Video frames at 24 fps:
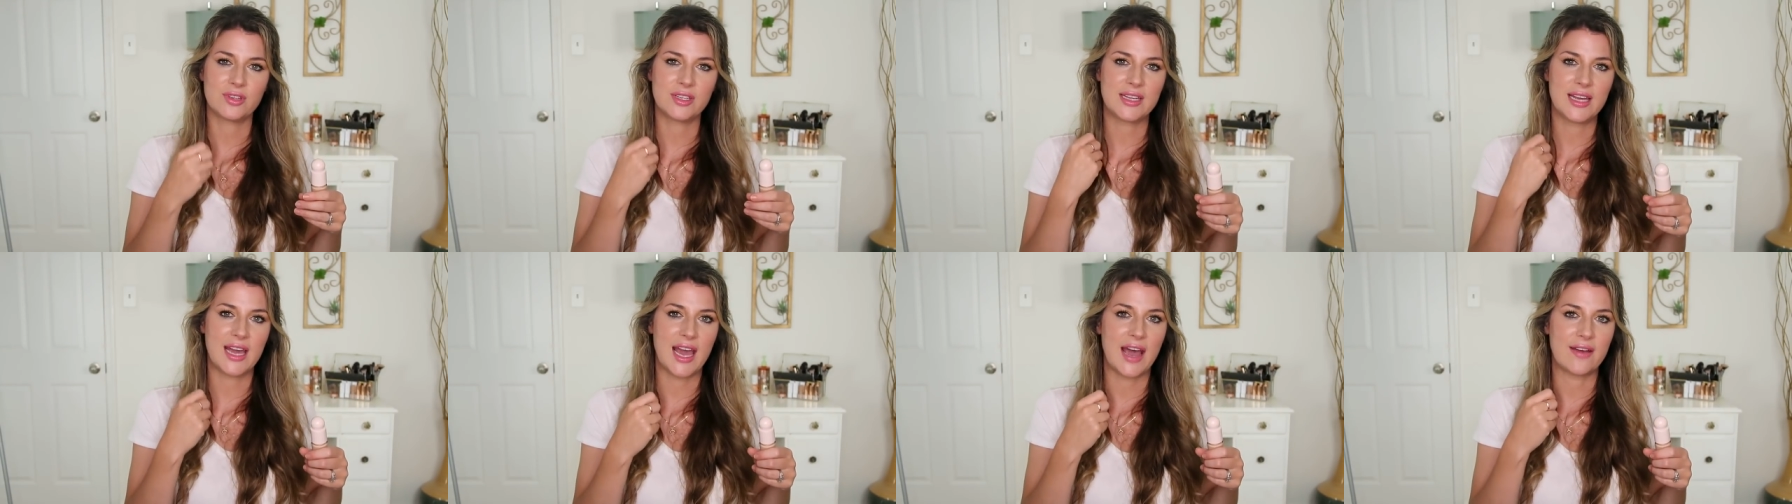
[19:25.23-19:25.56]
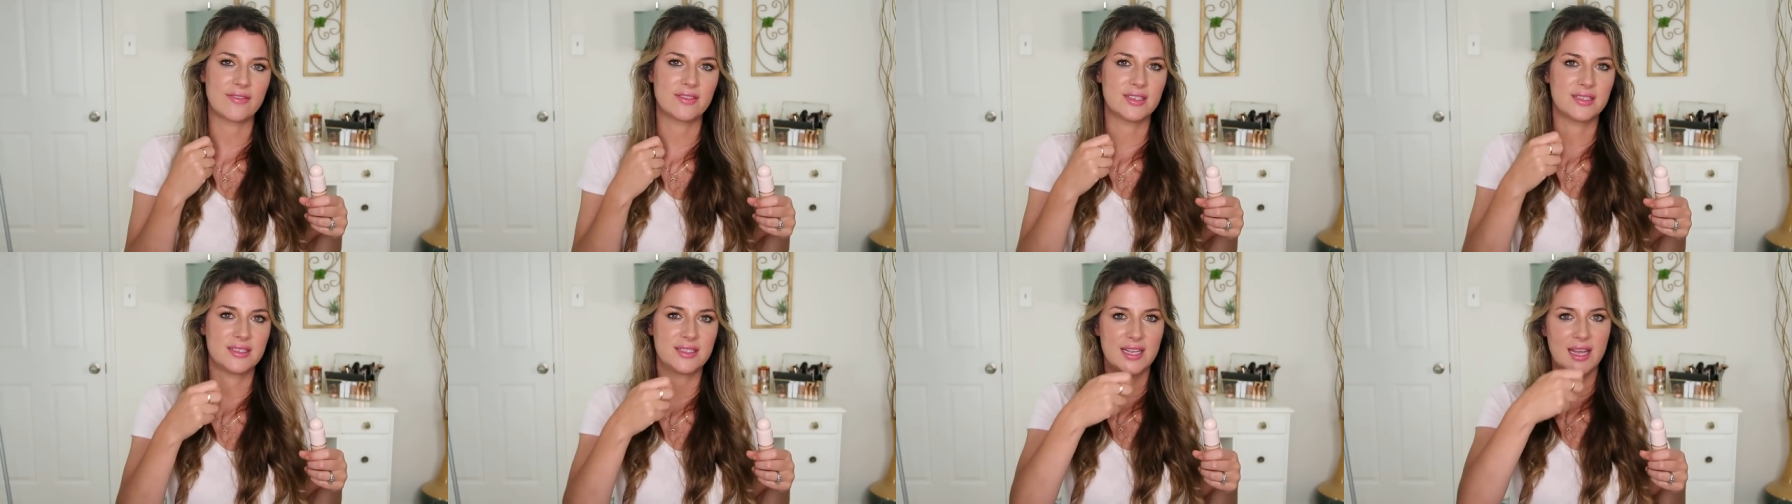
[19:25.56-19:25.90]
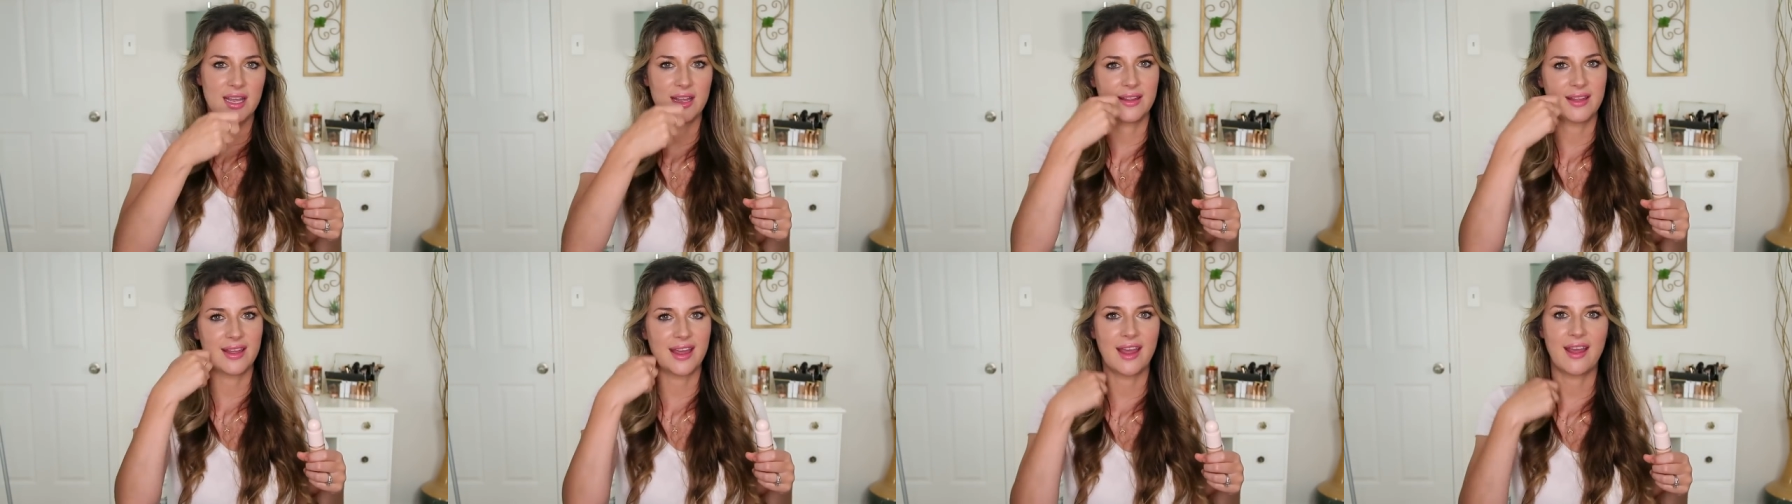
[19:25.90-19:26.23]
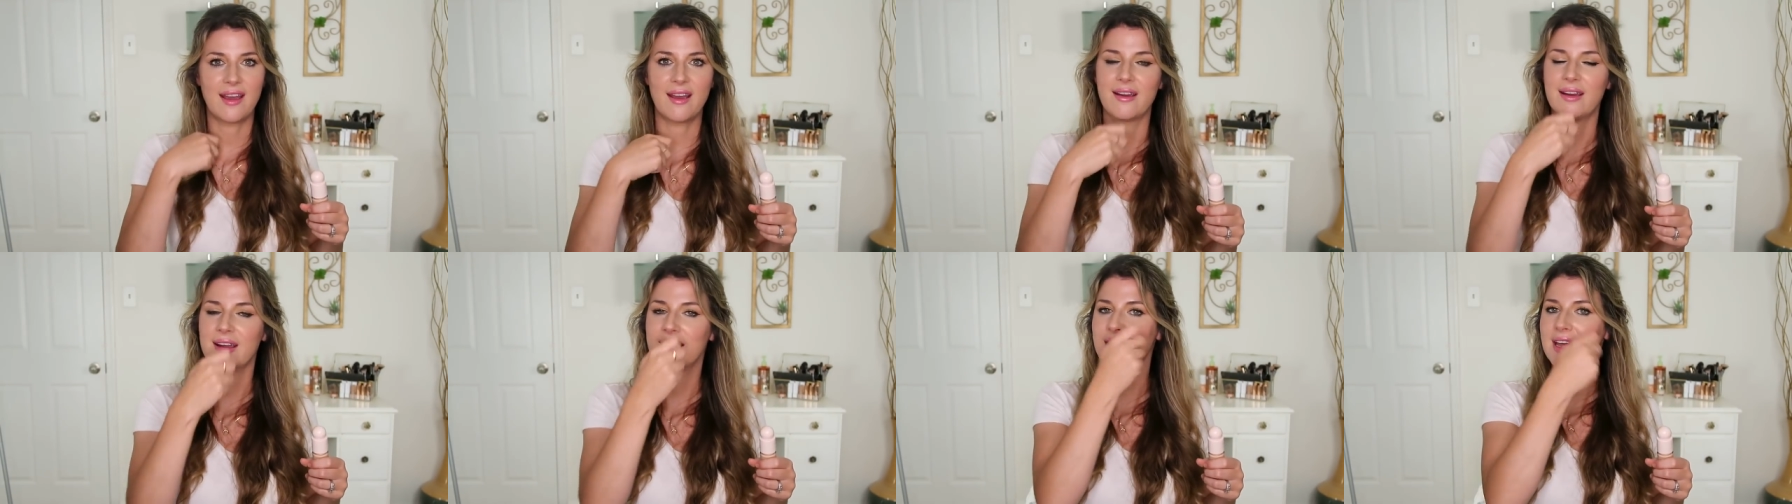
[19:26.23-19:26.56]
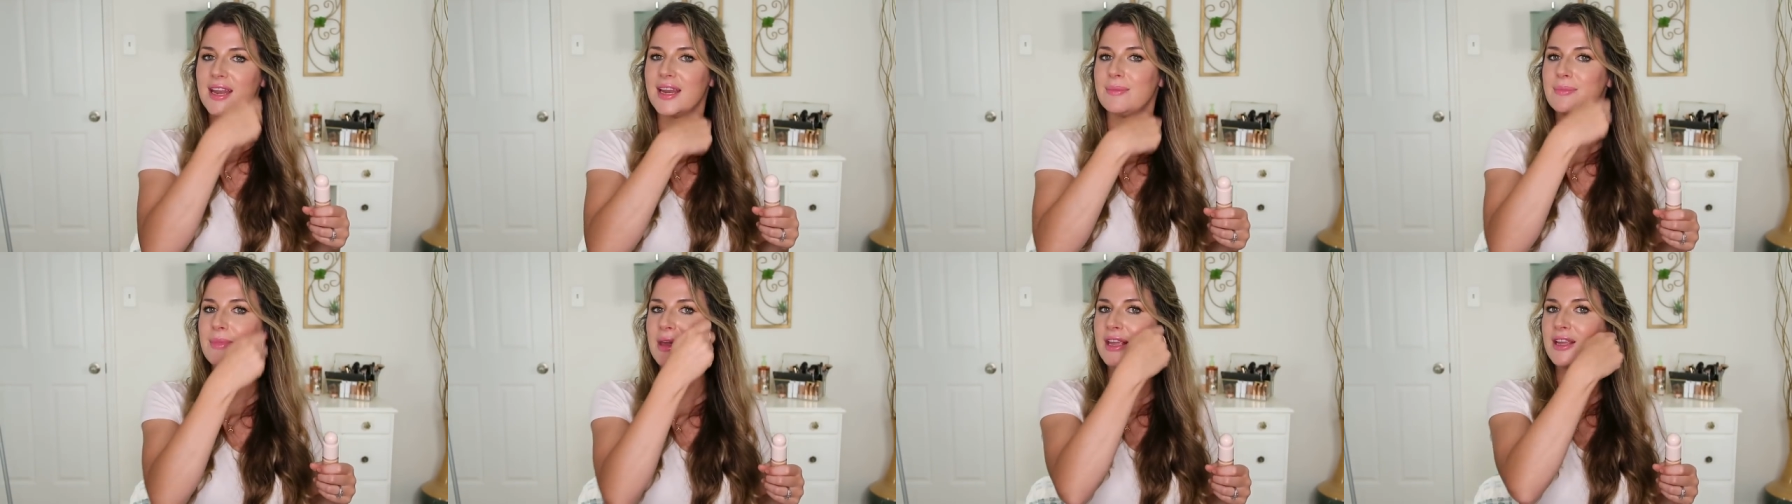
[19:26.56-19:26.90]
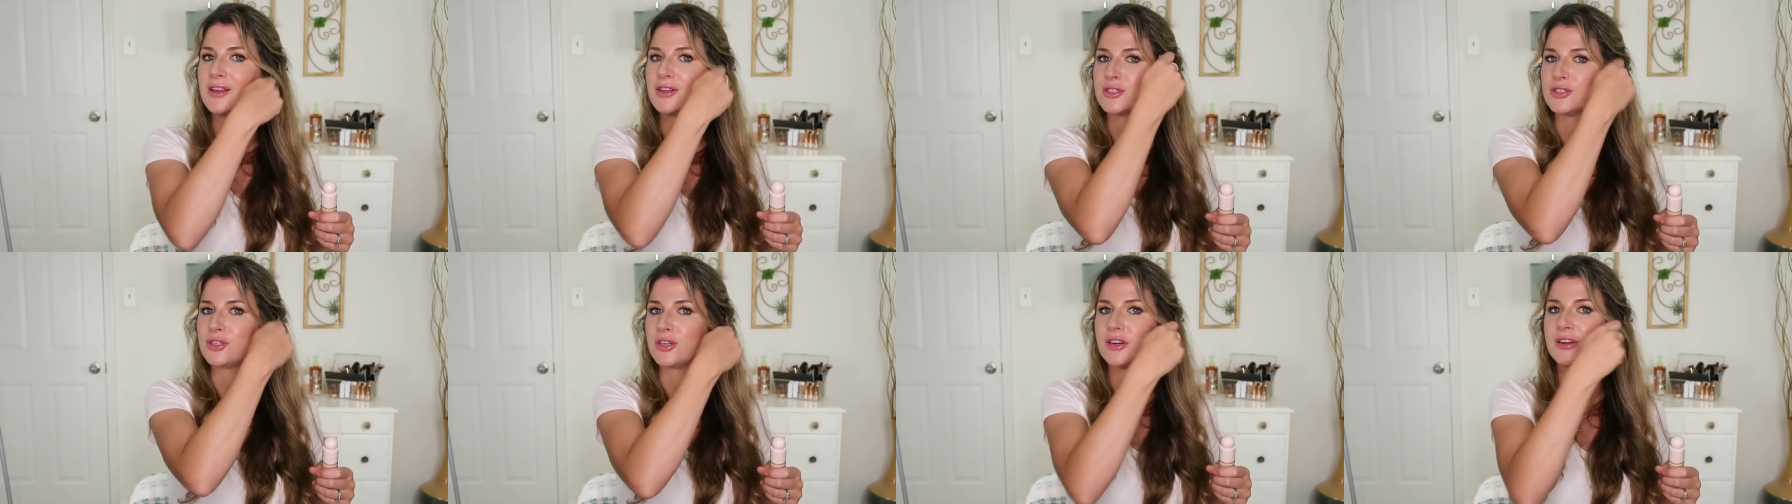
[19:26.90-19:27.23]
really have to take care in
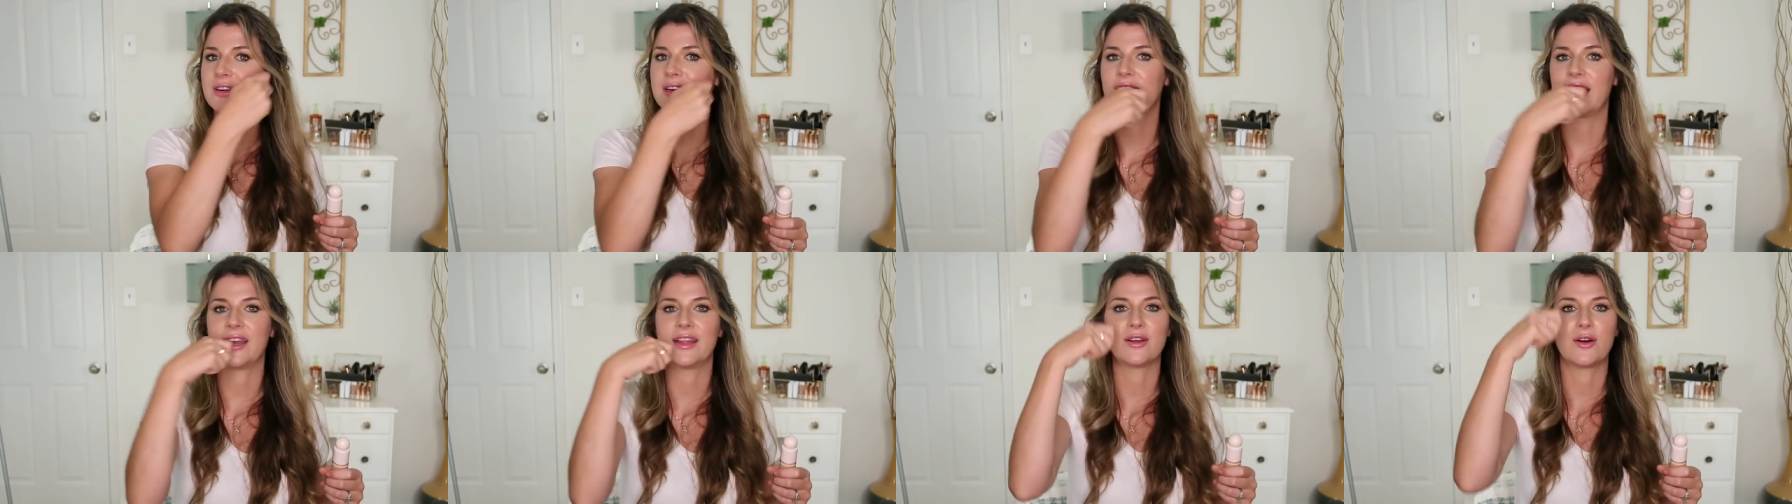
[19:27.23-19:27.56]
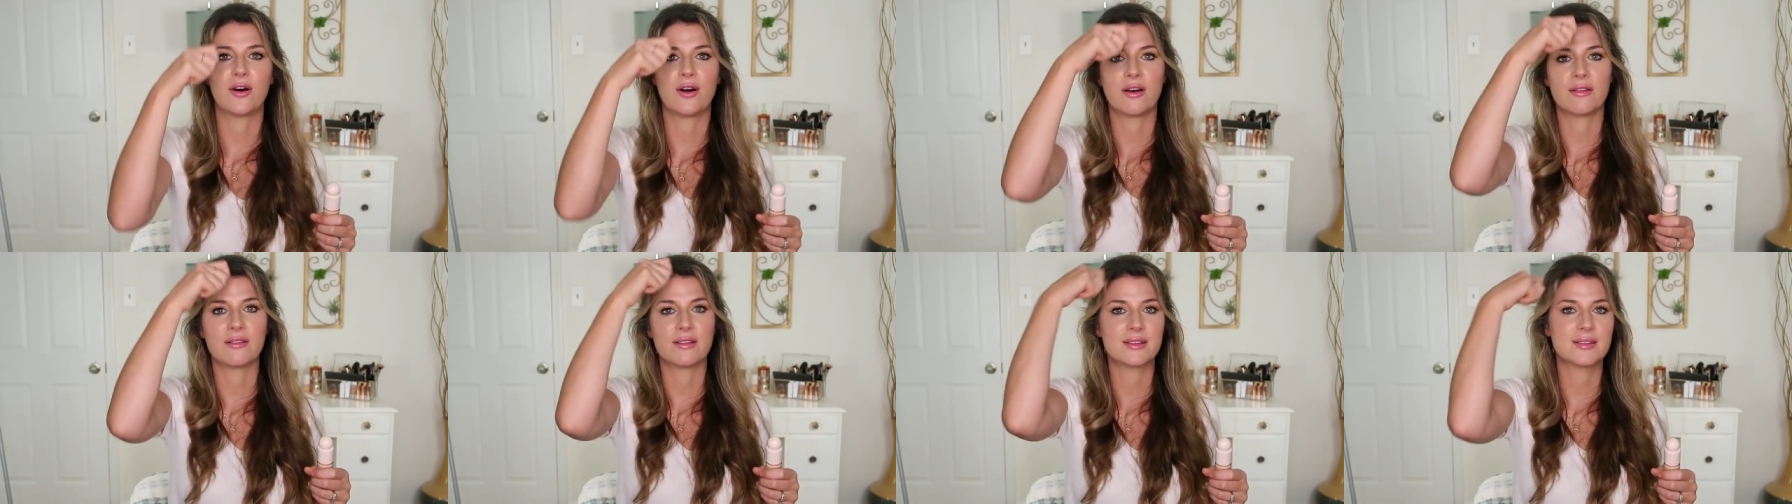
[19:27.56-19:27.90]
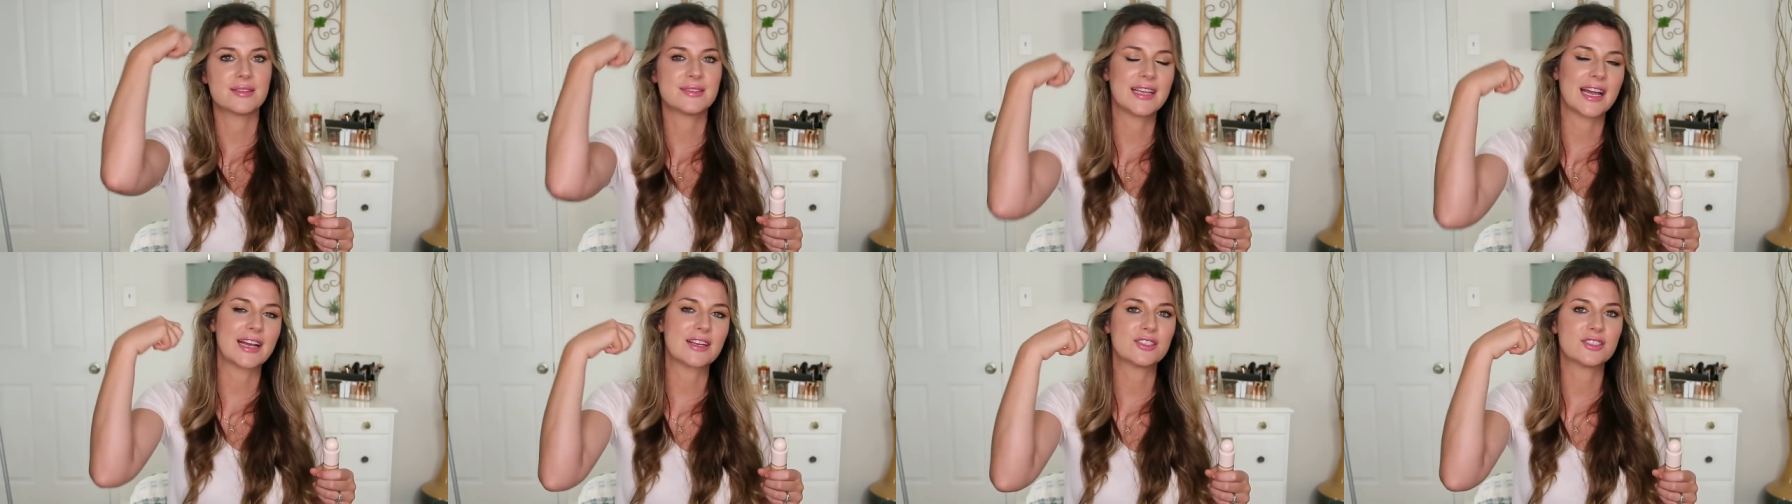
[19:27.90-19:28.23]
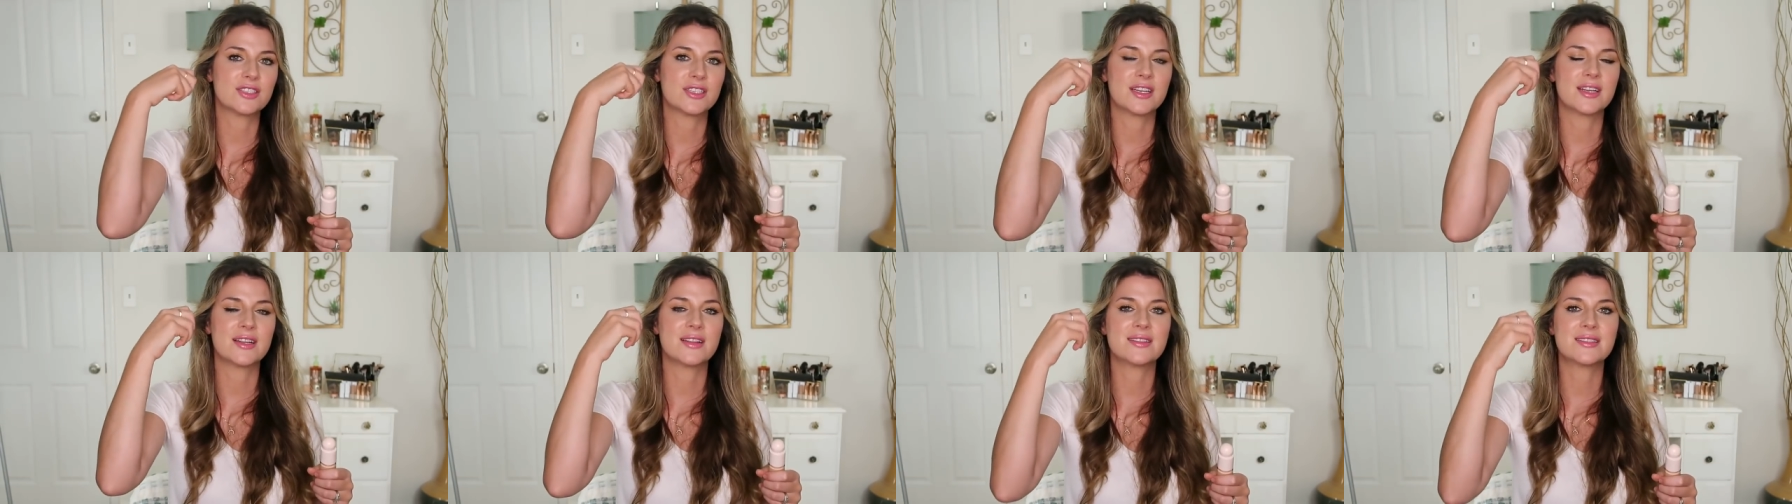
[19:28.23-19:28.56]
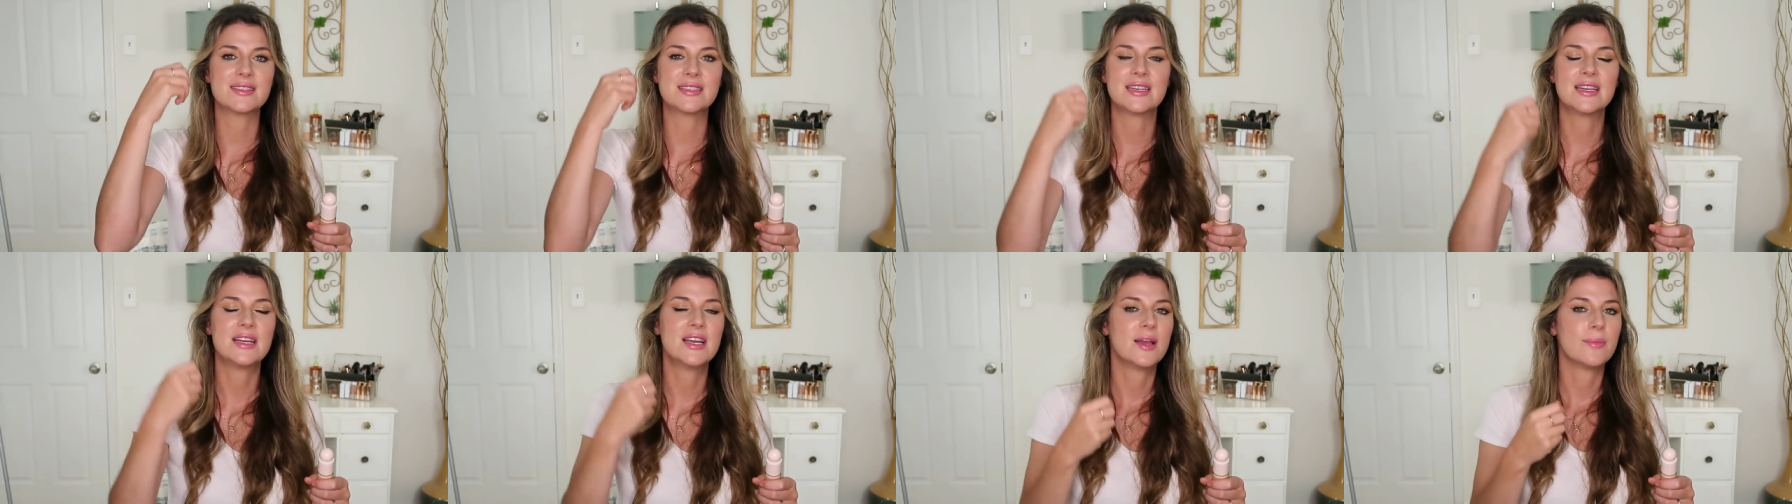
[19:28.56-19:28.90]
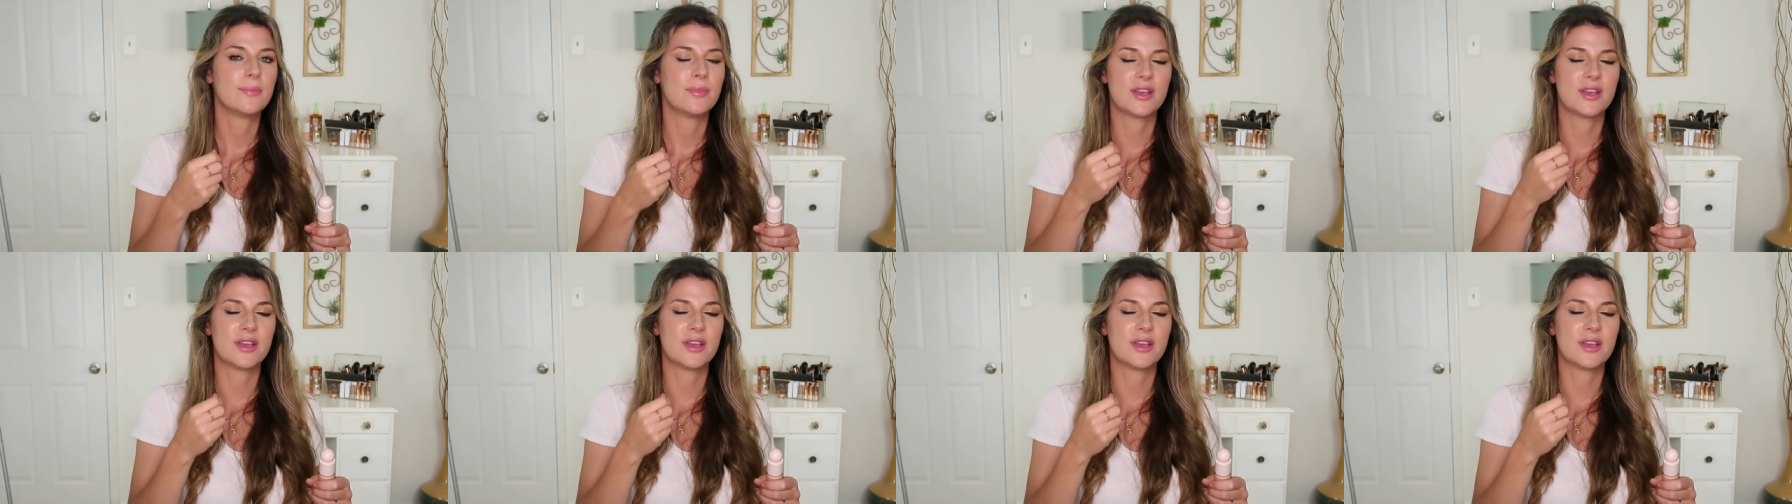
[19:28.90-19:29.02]
making sure you're getting all of the sections